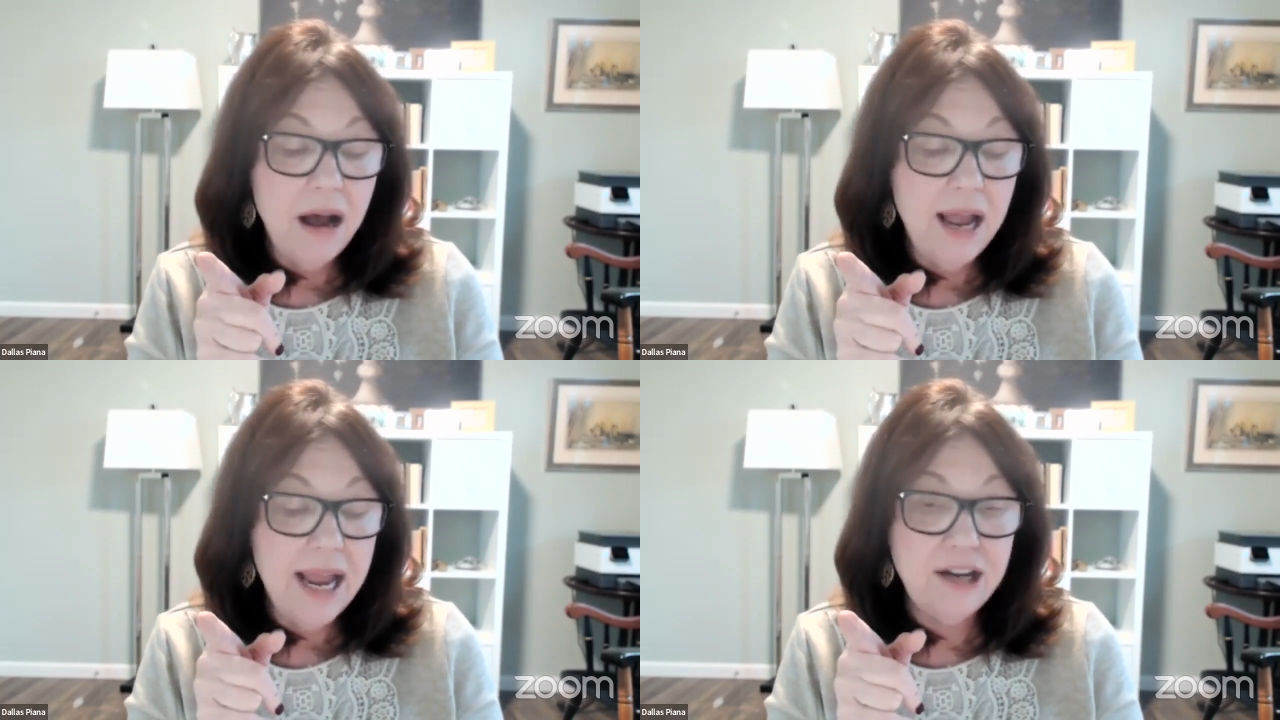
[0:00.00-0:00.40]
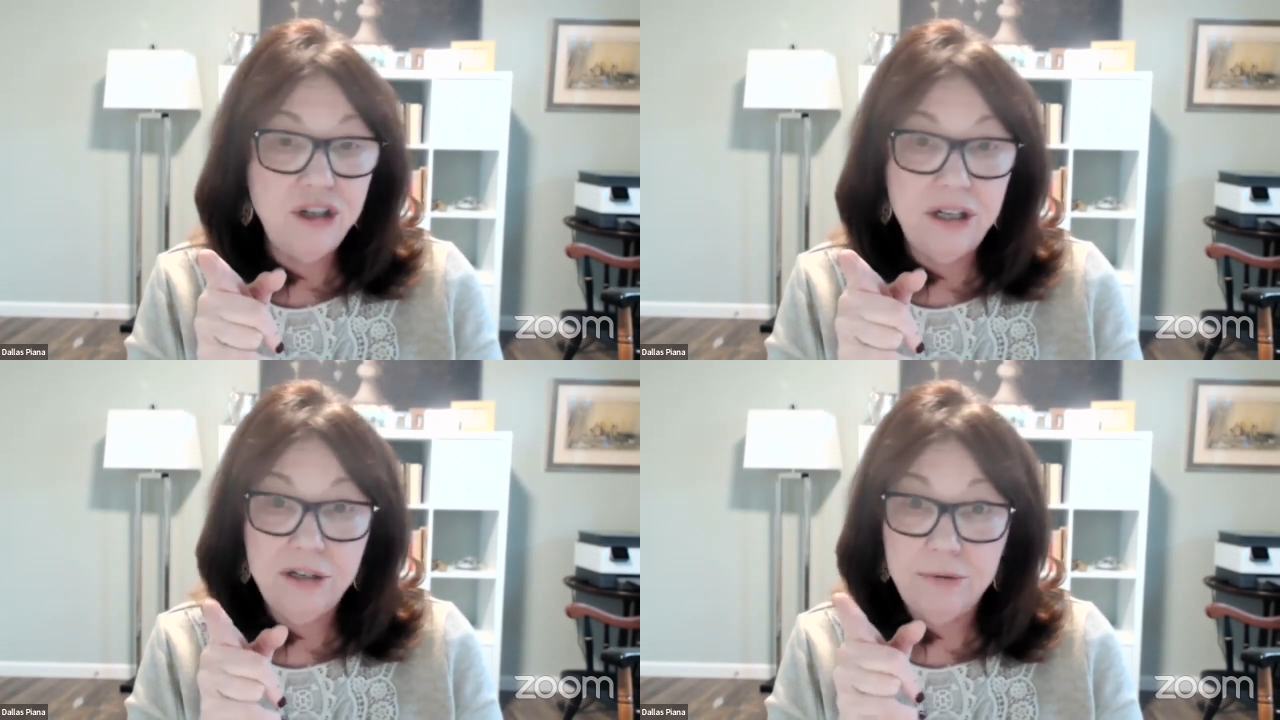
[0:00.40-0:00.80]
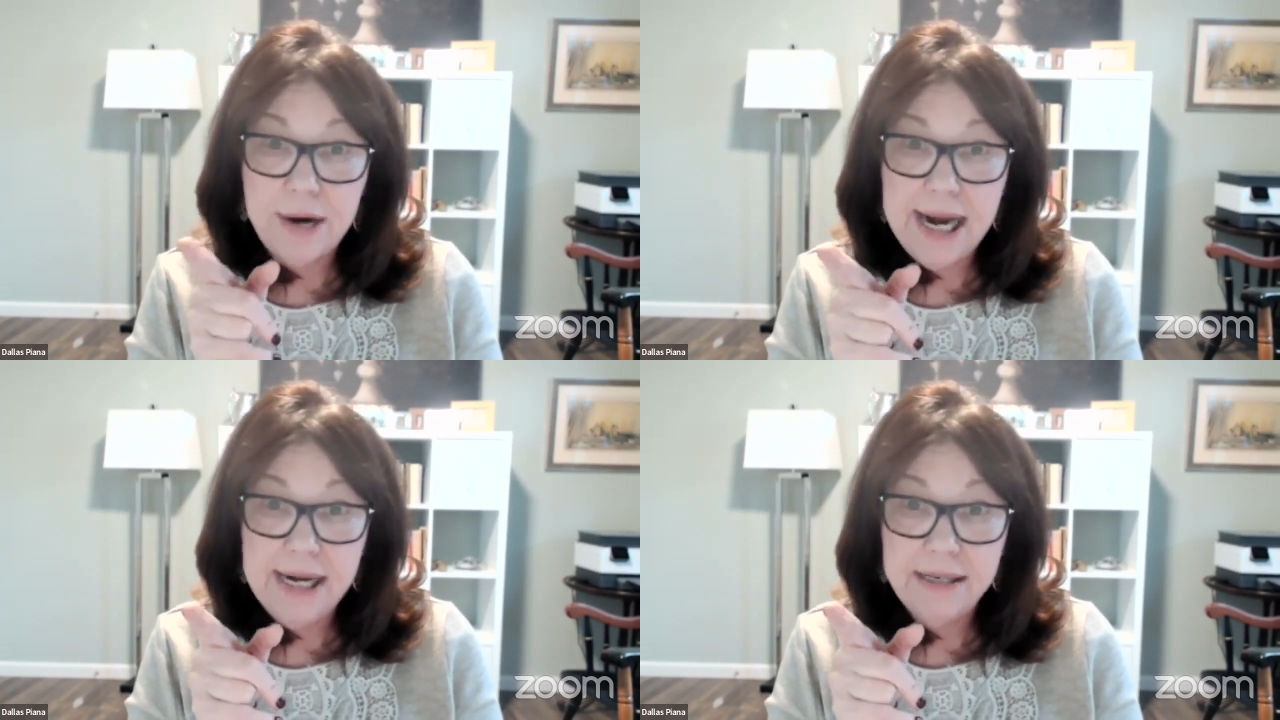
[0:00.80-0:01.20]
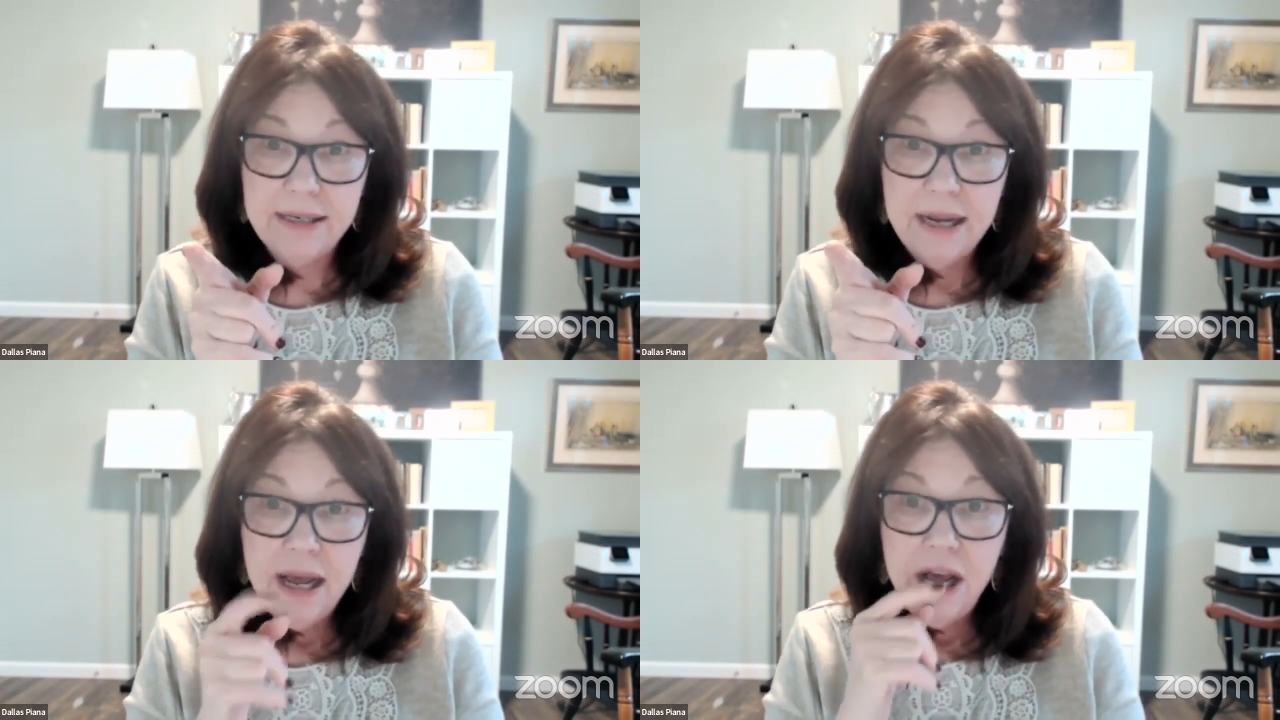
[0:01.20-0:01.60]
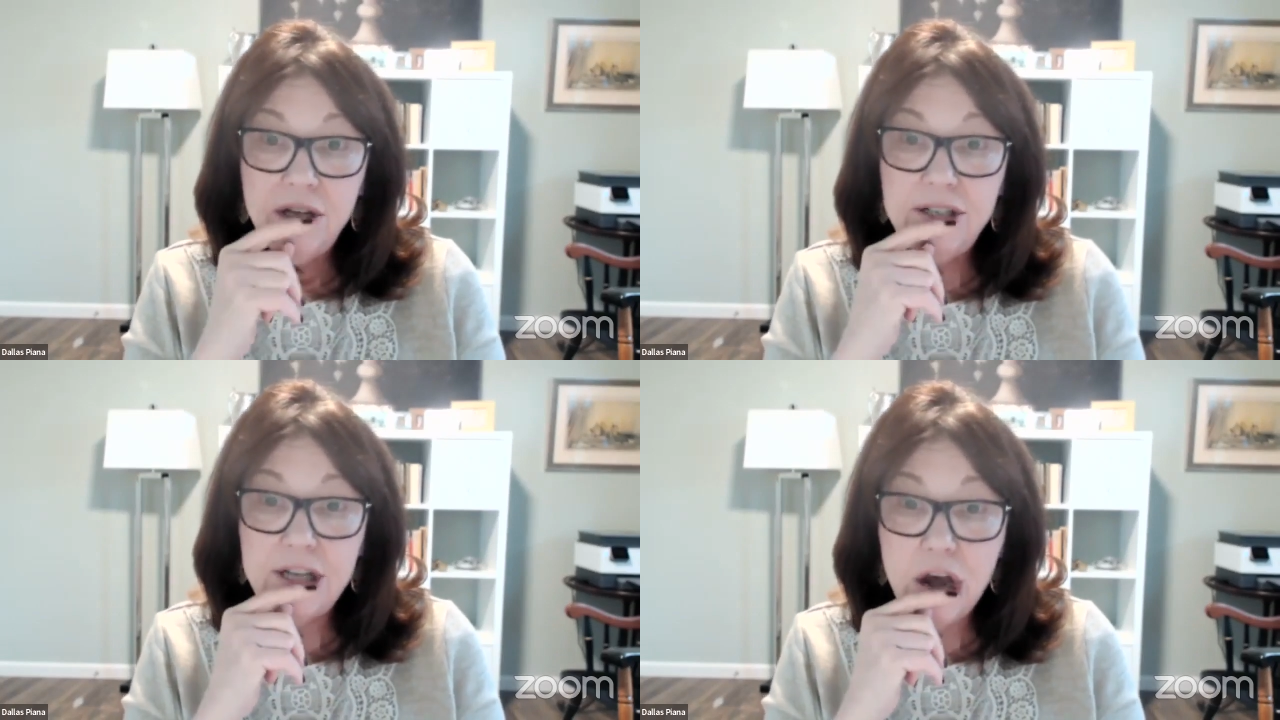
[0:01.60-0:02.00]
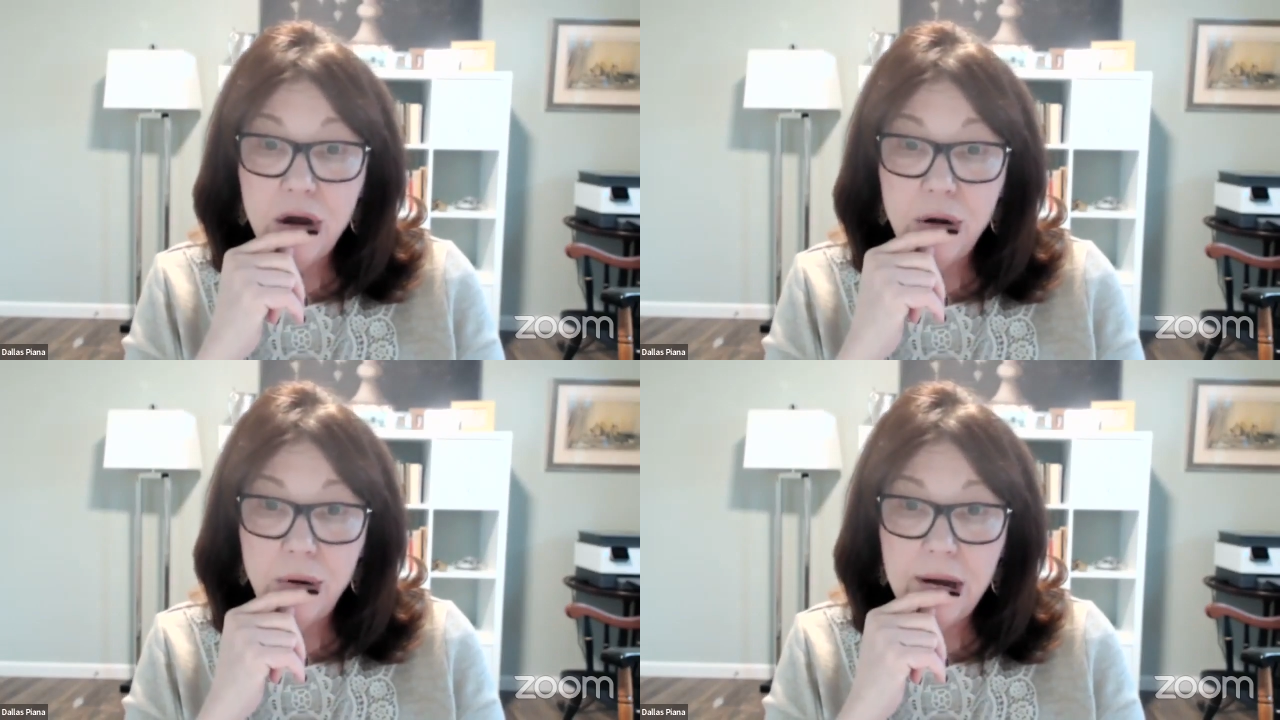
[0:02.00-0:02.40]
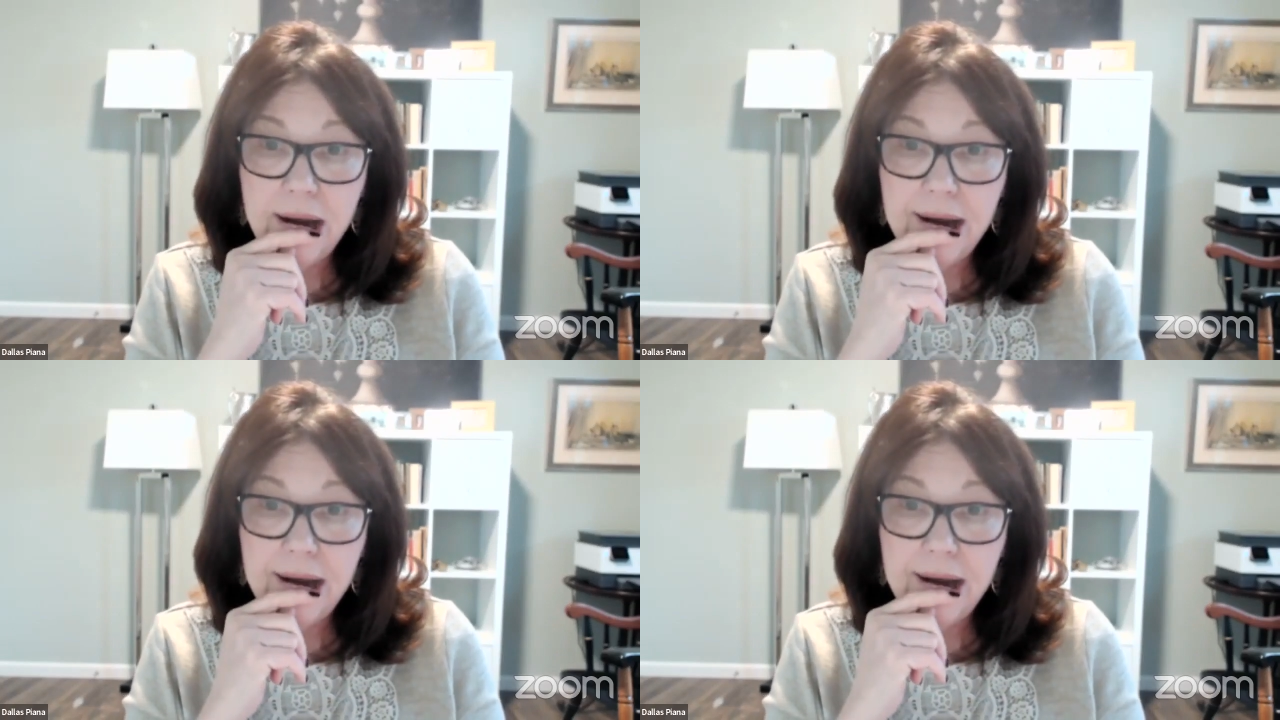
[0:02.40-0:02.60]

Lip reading: Angela, great. So